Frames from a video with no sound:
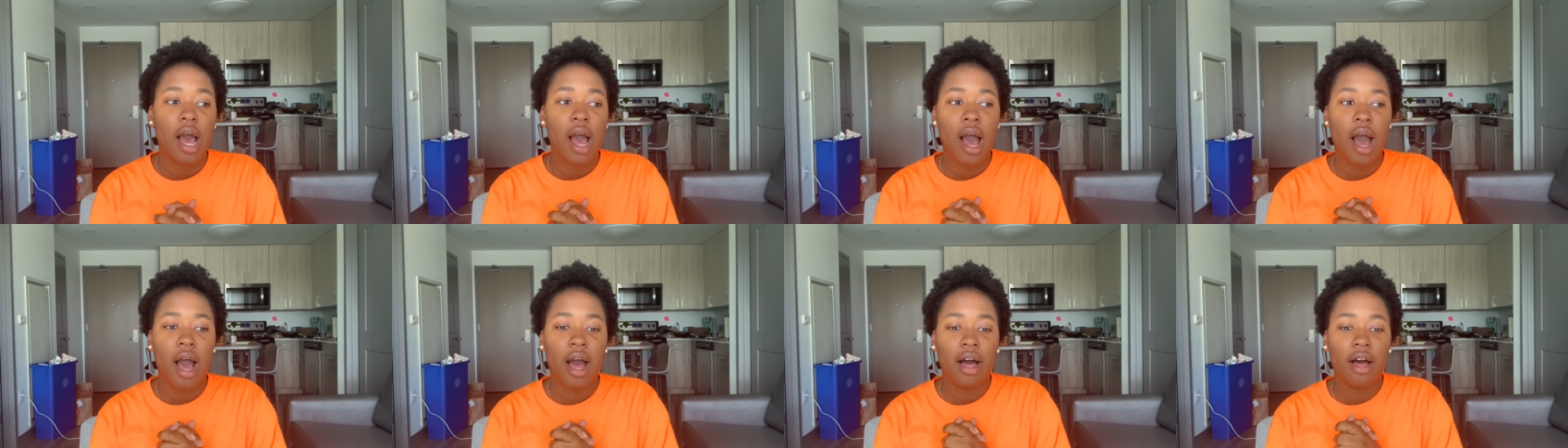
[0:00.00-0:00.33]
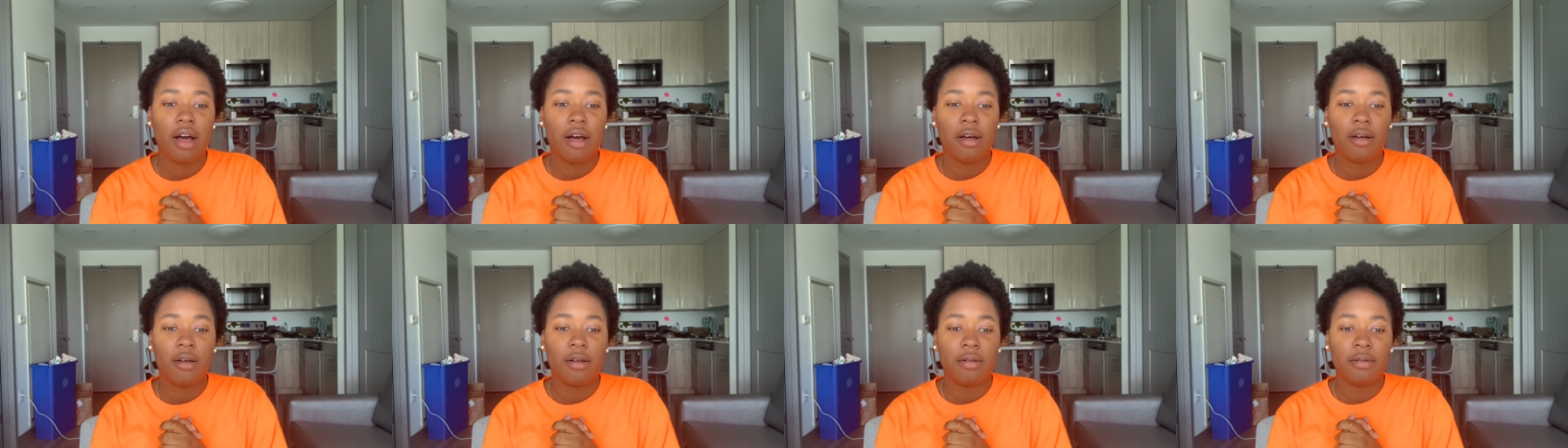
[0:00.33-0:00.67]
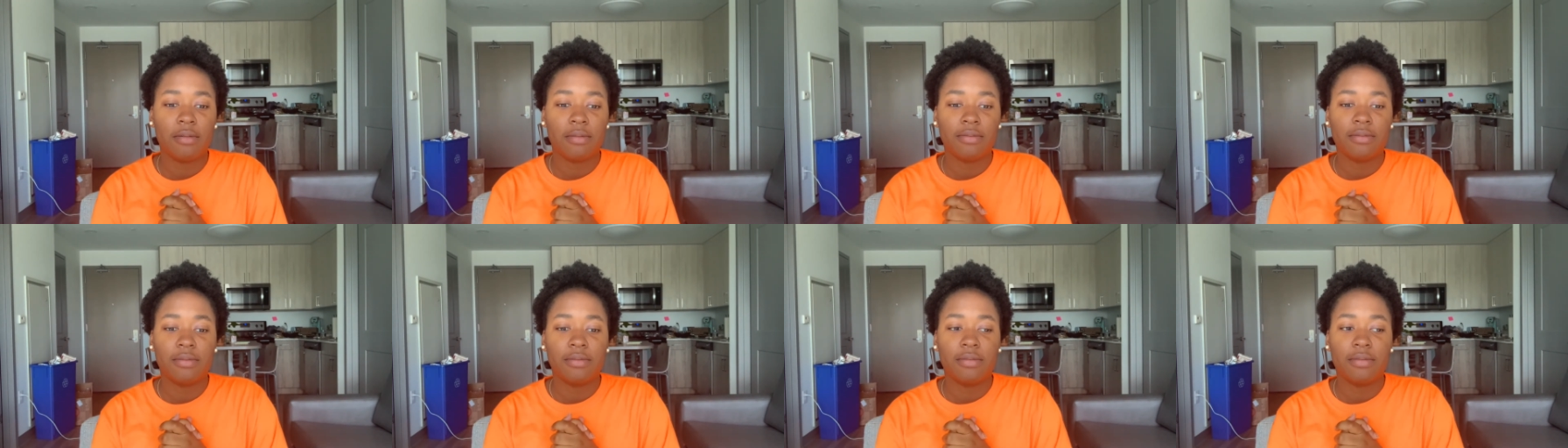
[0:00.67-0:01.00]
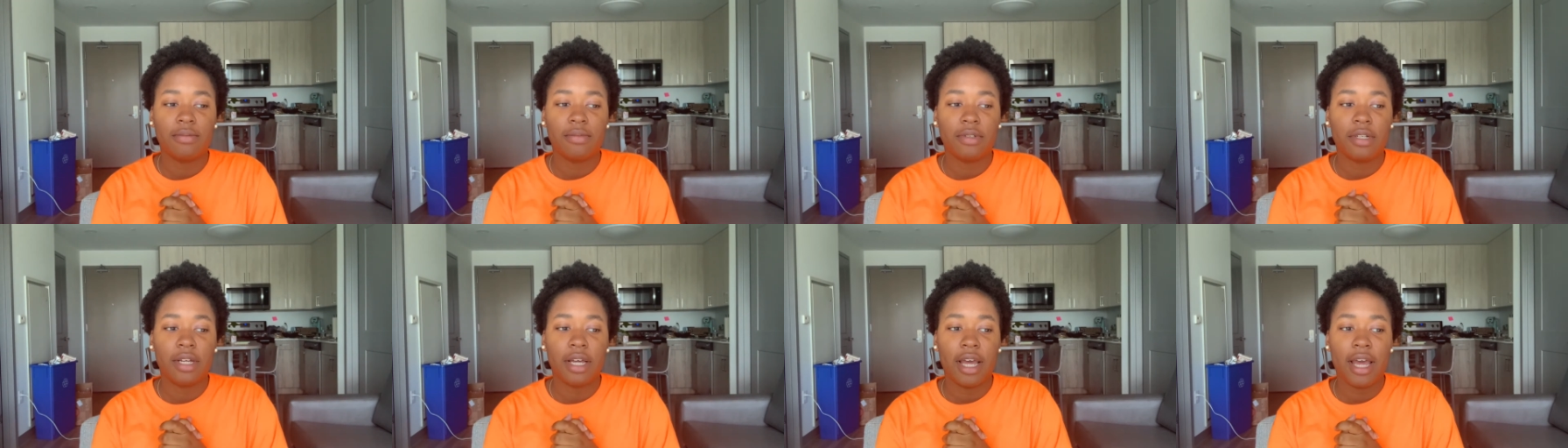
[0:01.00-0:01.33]
Um,
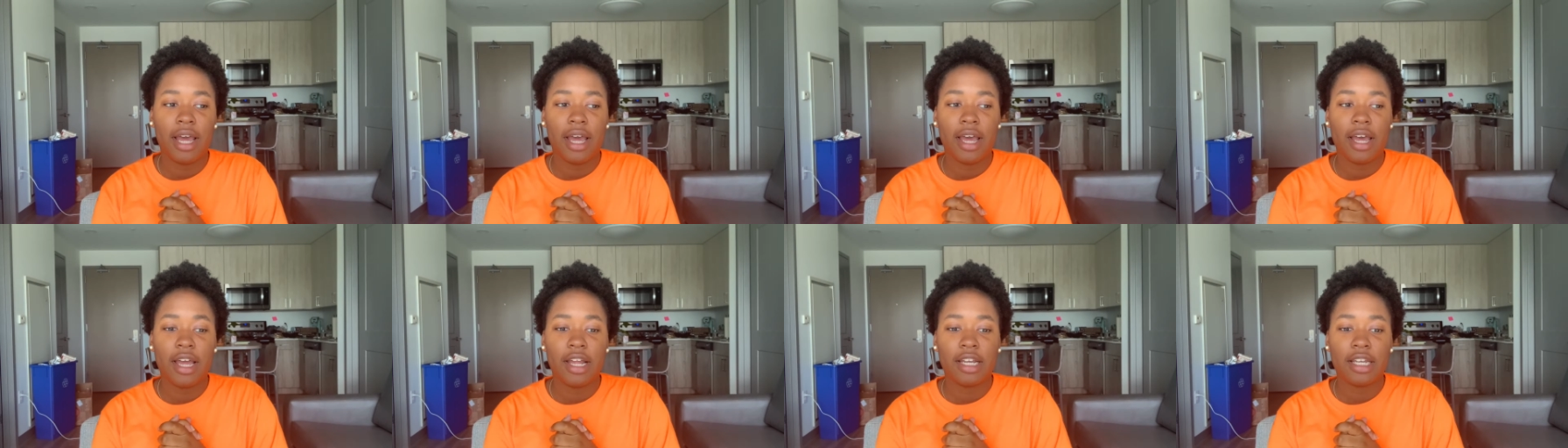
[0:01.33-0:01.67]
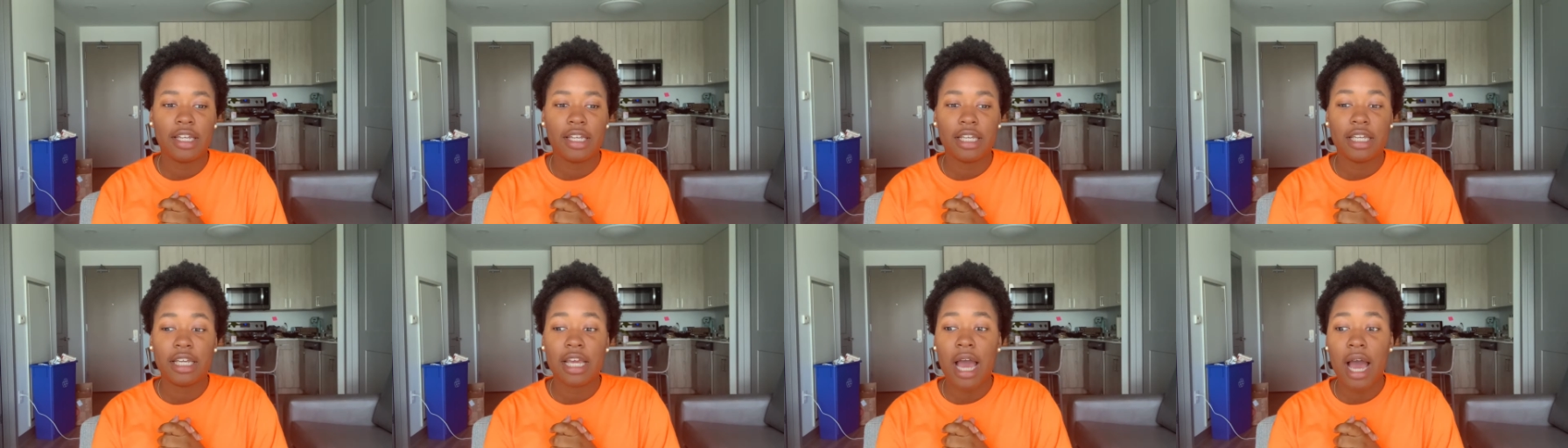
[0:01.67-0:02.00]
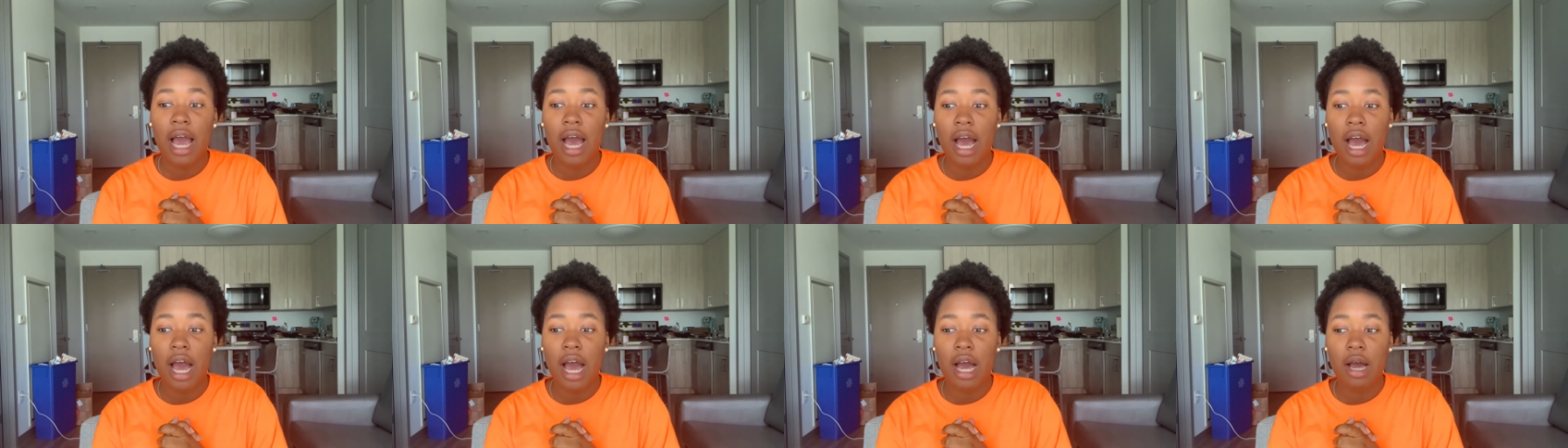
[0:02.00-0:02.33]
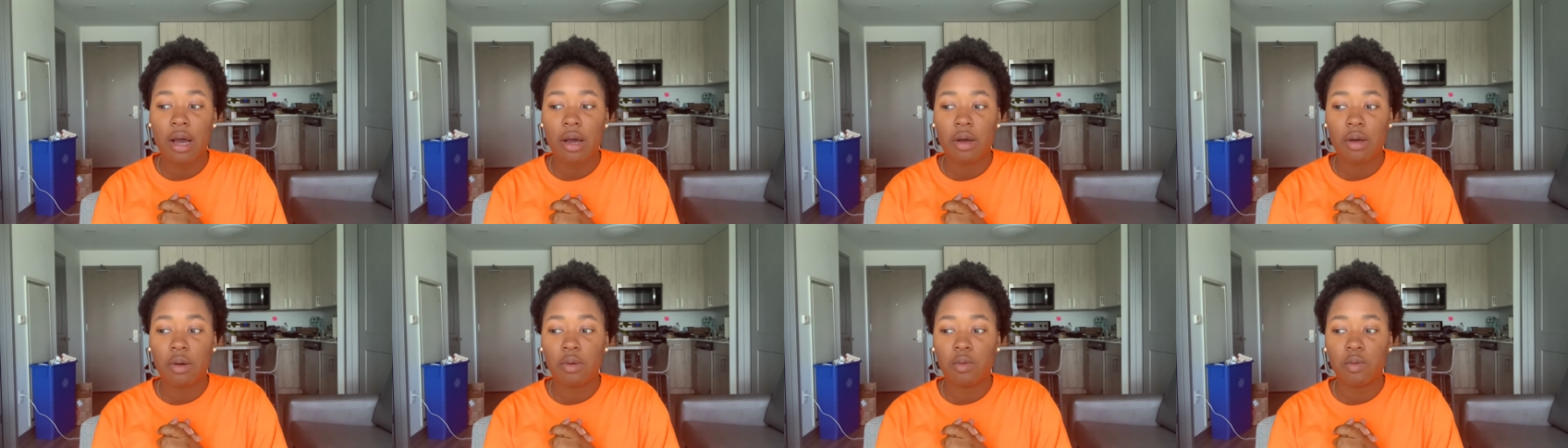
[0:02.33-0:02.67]
and yeah,
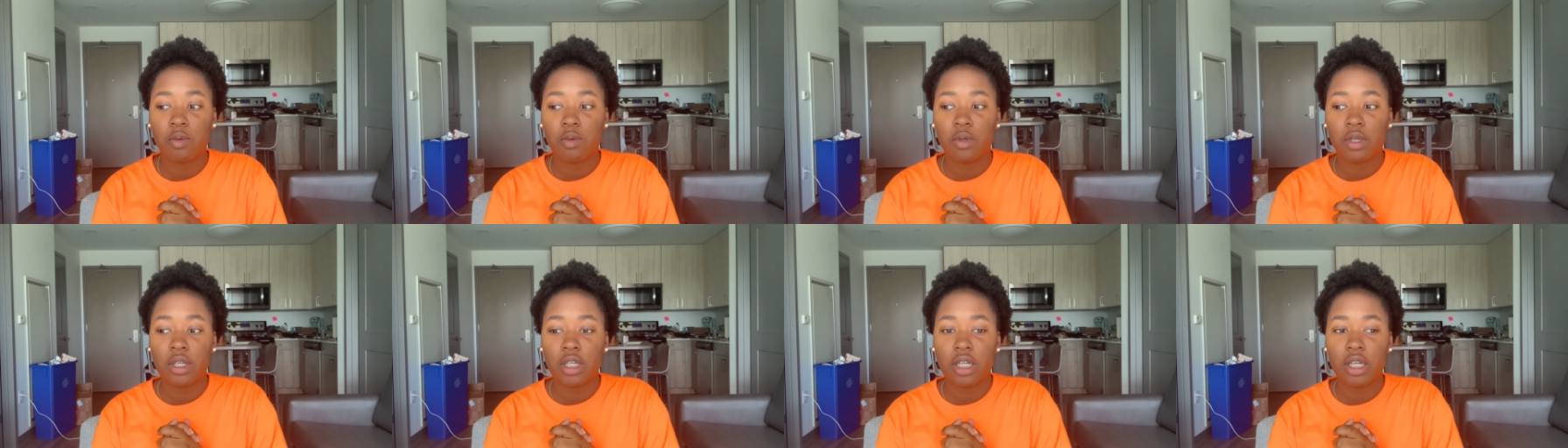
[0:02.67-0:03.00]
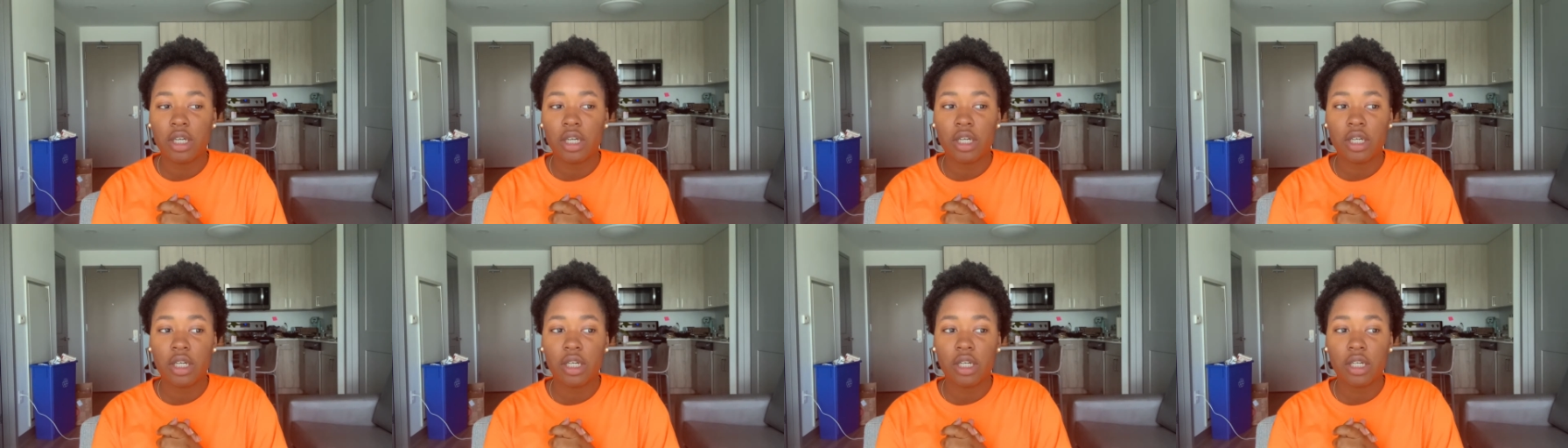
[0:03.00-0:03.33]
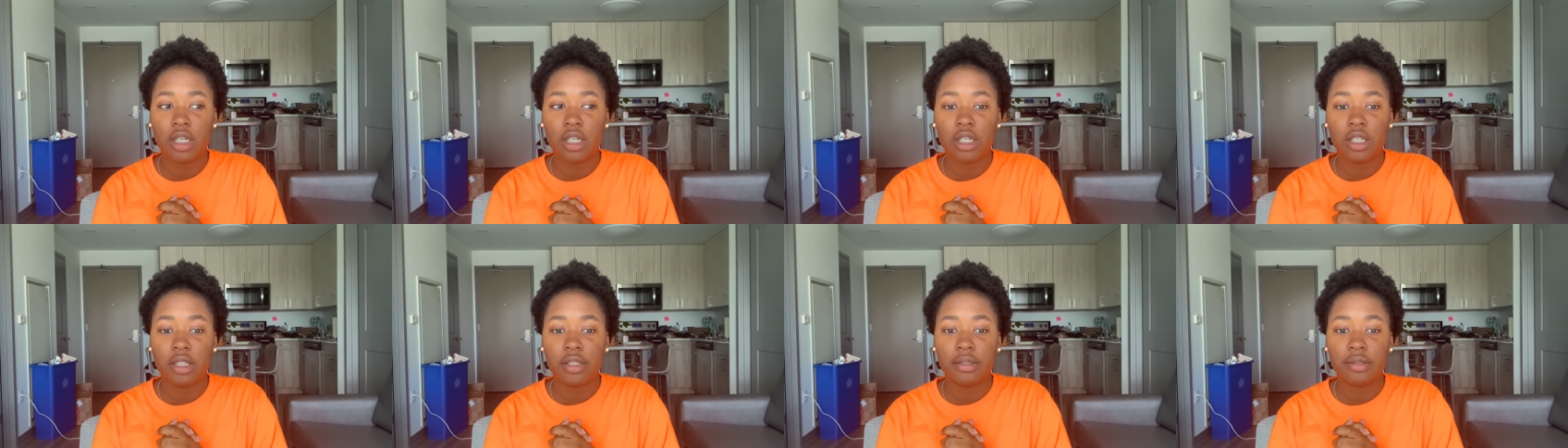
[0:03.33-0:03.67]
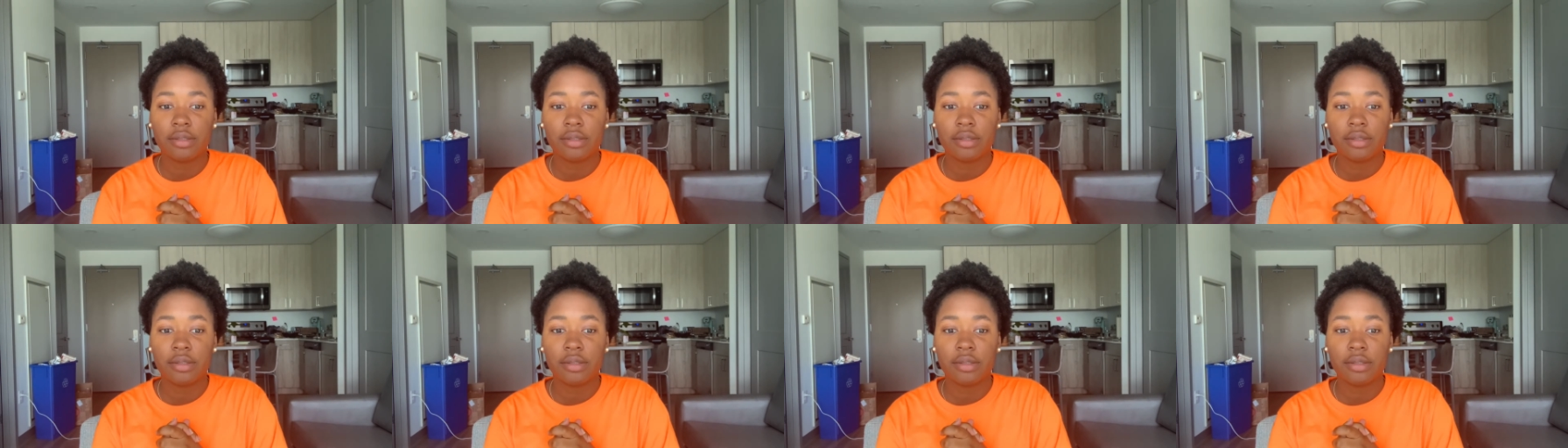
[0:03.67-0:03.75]
we're,